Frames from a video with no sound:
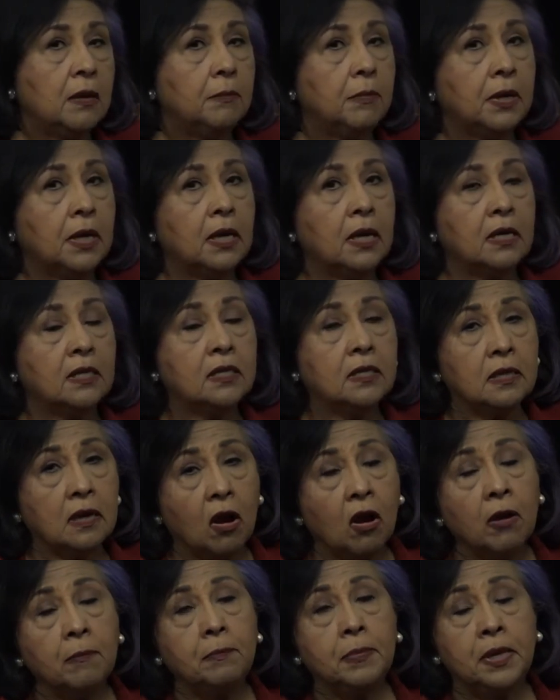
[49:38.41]
Because
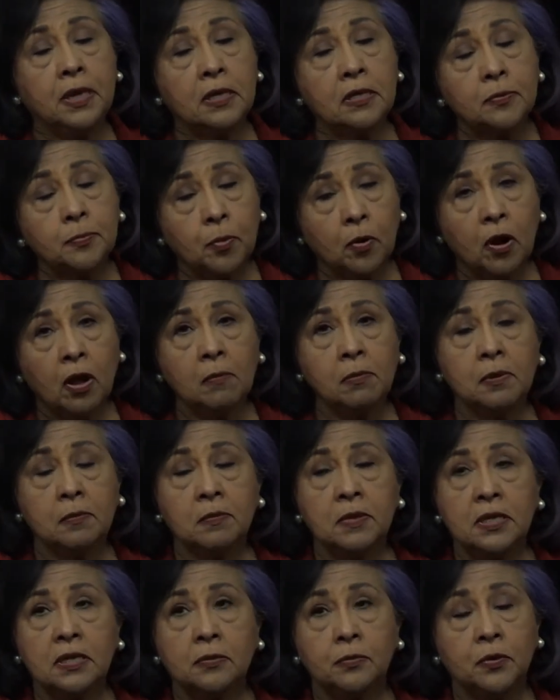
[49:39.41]
our biggest
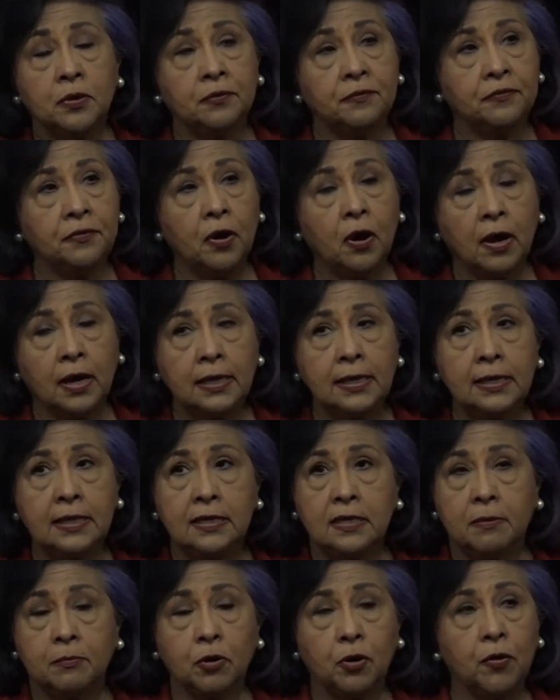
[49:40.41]
problem is we are highly
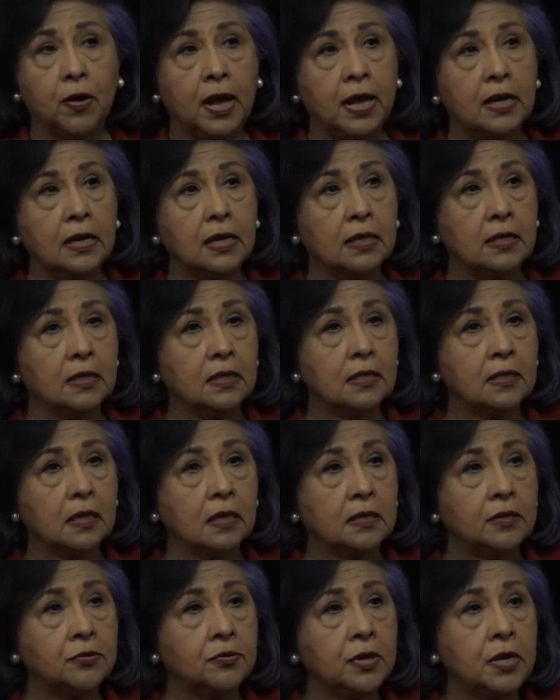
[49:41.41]
democratic in this
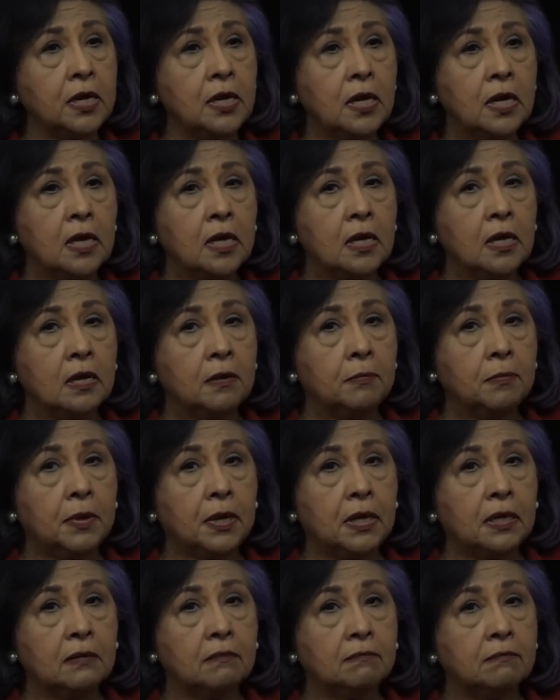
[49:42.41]
country.
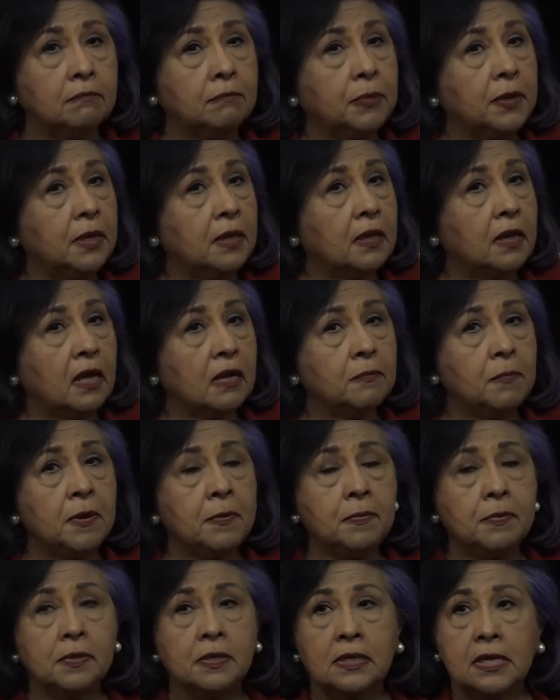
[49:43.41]
But a lot of
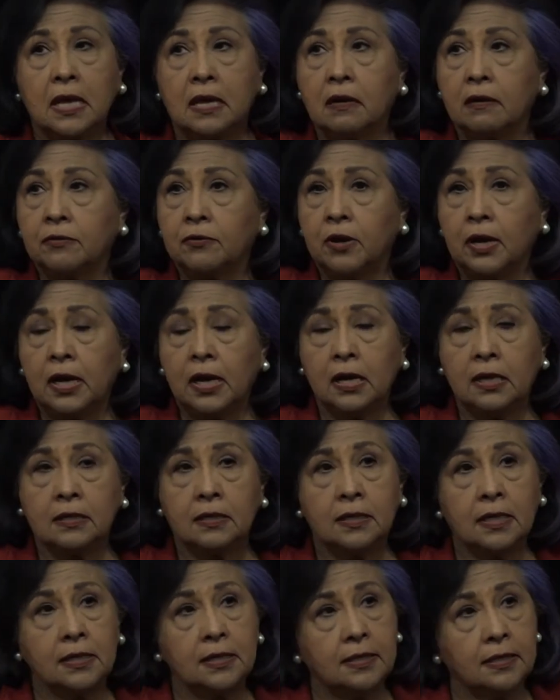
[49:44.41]
people sat on their hands.
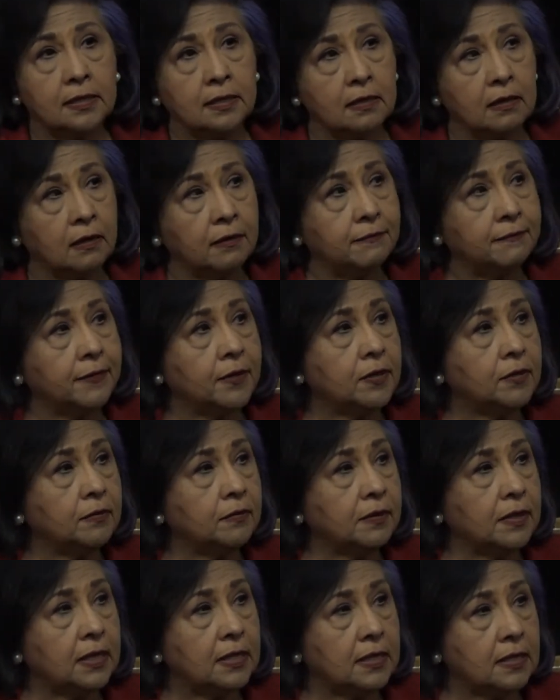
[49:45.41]
They did not
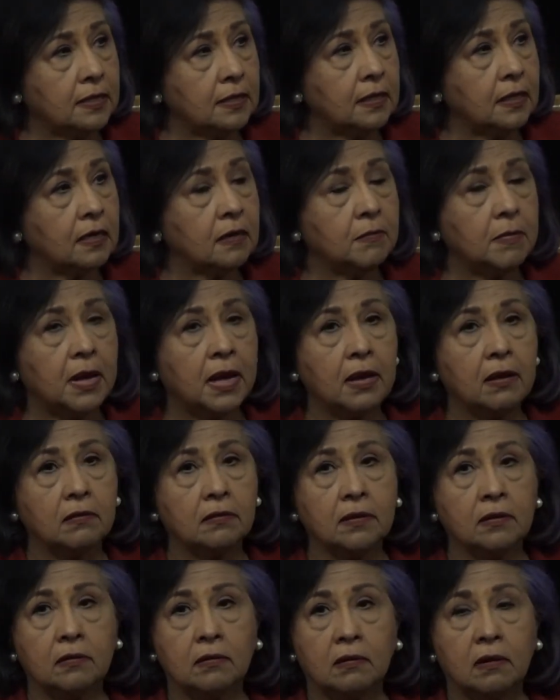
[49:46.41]
vote. They didn't come
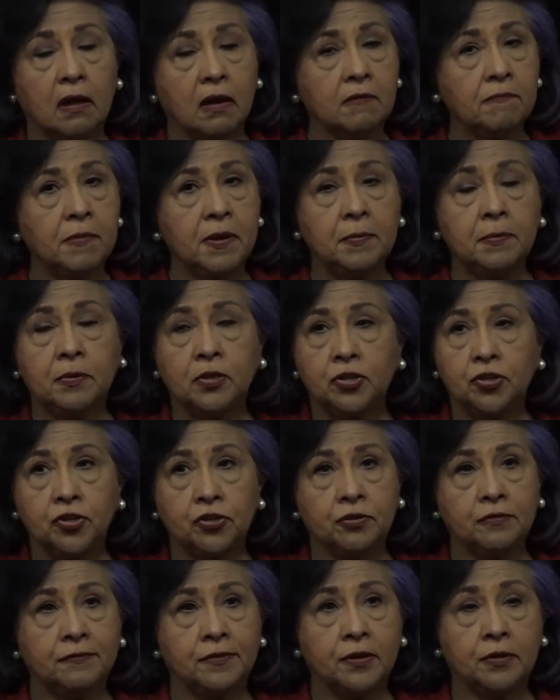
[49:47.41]
out. There are a lot of people that
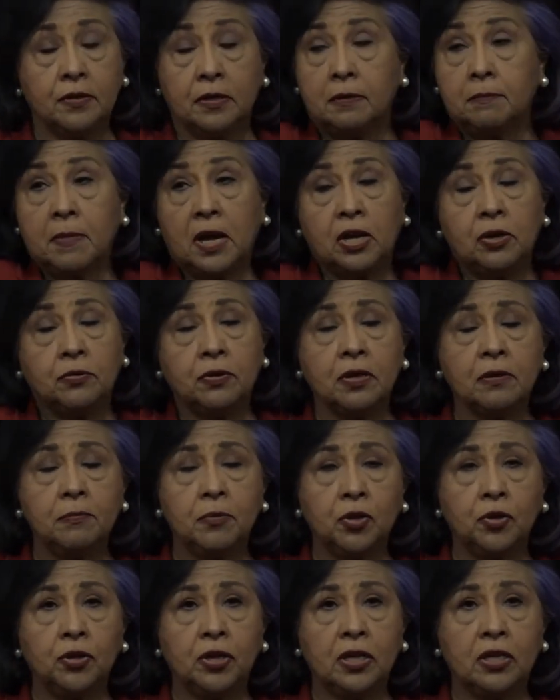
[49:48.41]
should have voted, in my own
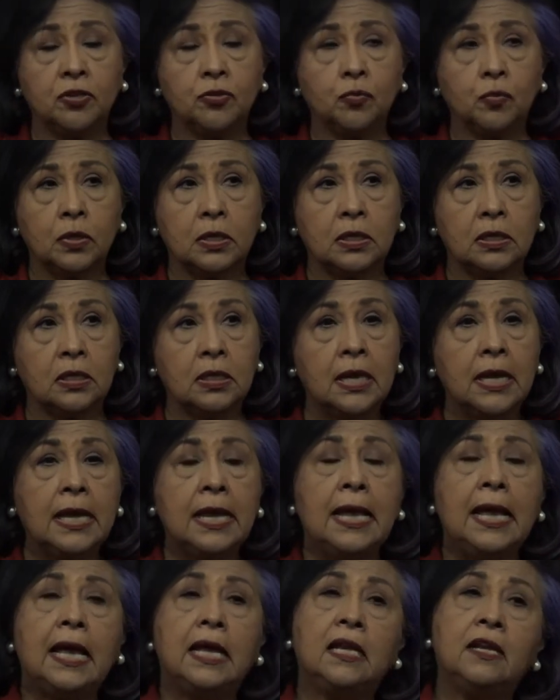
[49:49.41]
community as well.
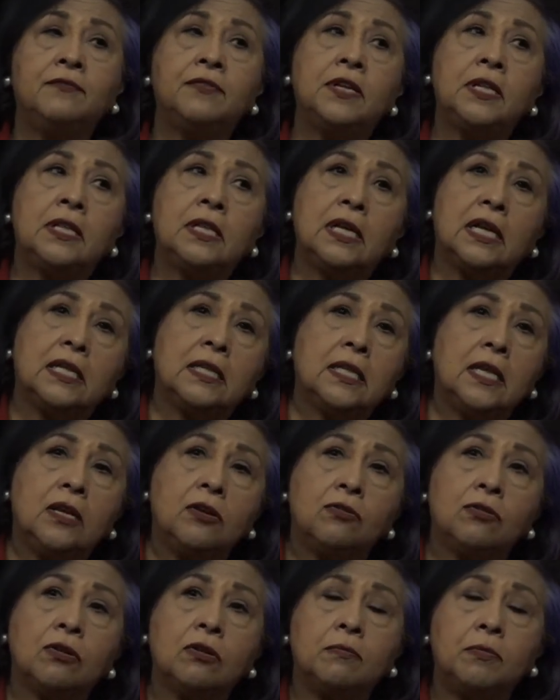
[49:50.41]
And even in the
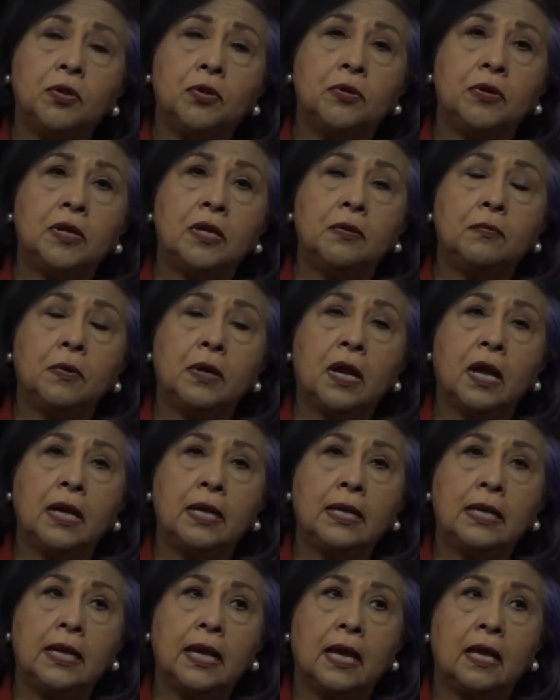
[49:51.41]
Latino community, when I
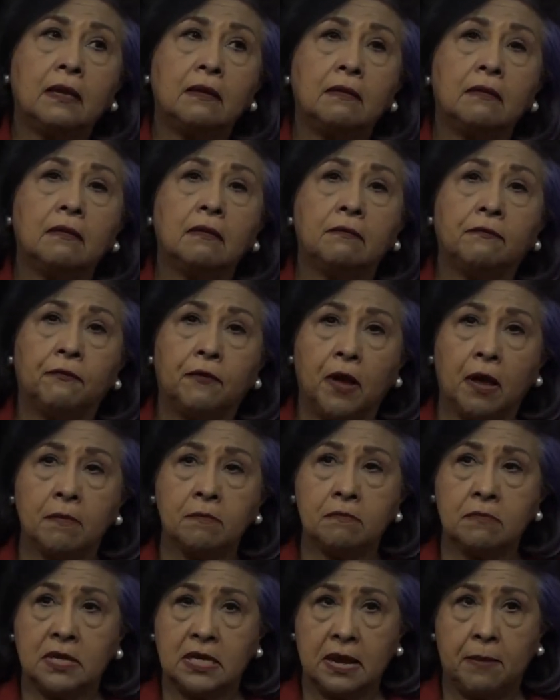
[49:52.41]
get from
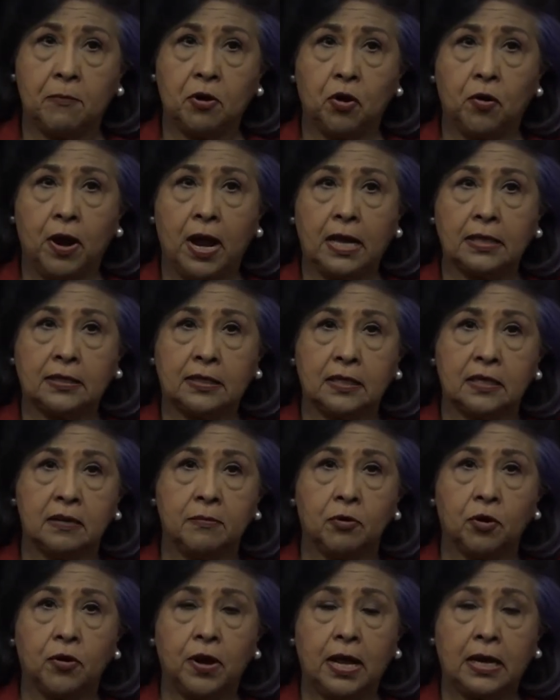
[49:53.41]
Democrats and
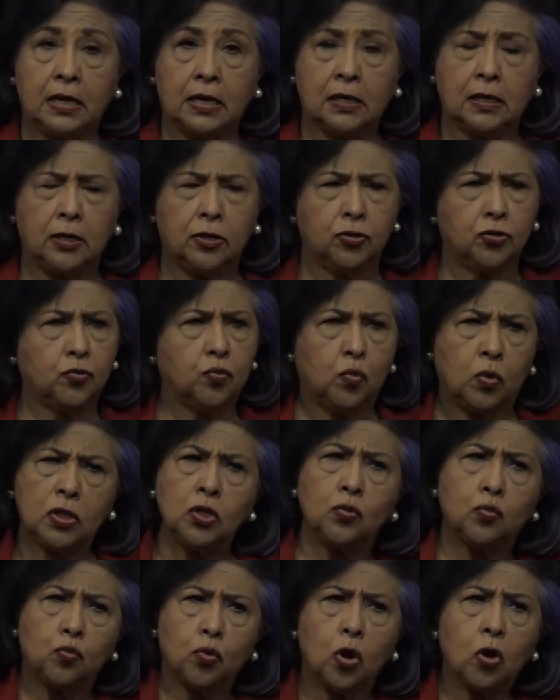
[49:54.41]
Democratic leaders,
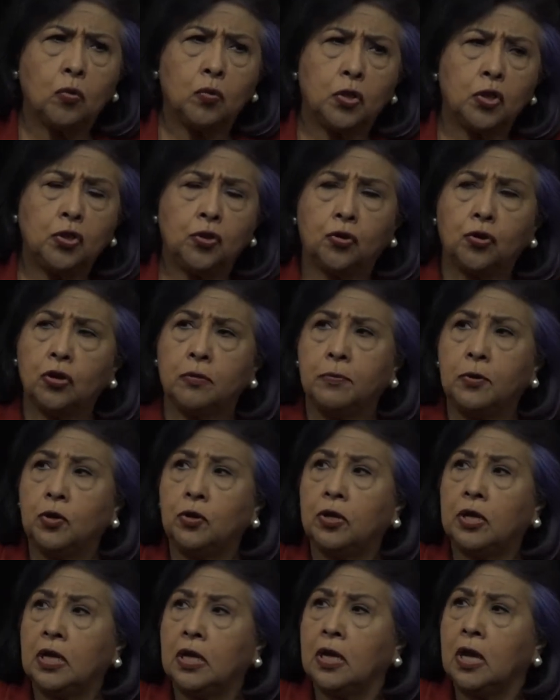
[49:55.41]
what's wrong with your
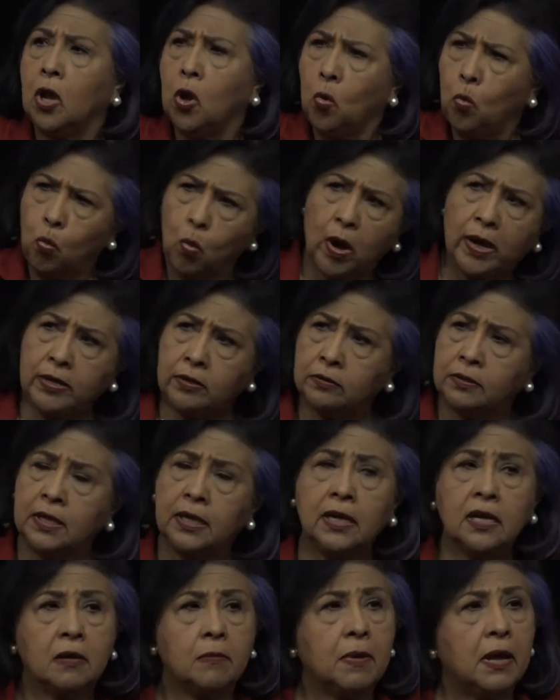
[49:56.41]
community? Why don't they
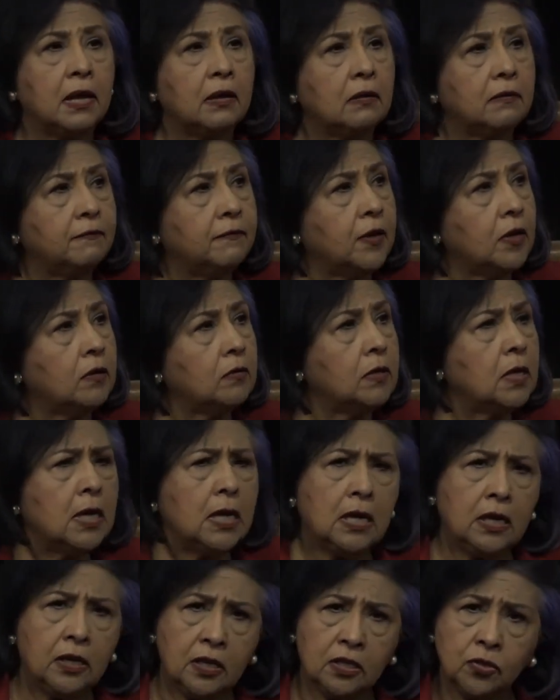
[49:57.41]
come out and vote?
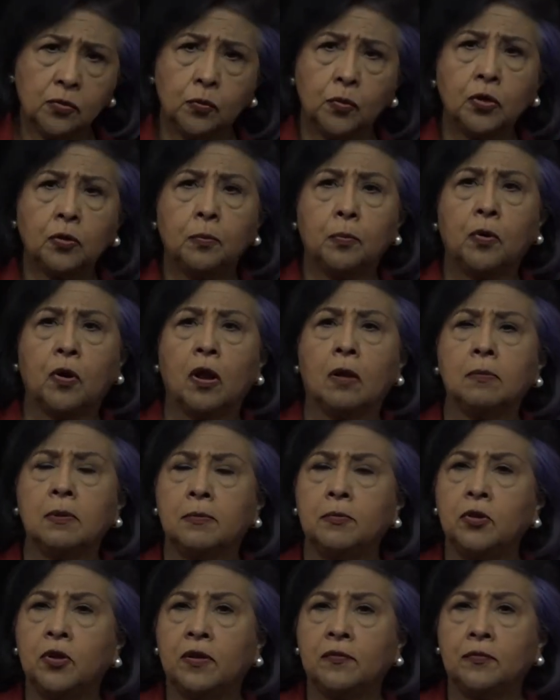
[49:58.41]
It's a real problem
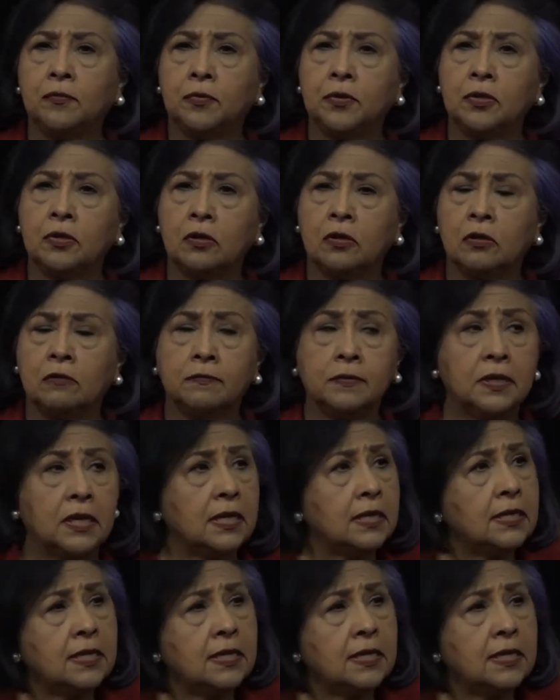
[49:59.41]
you have to resolve. And I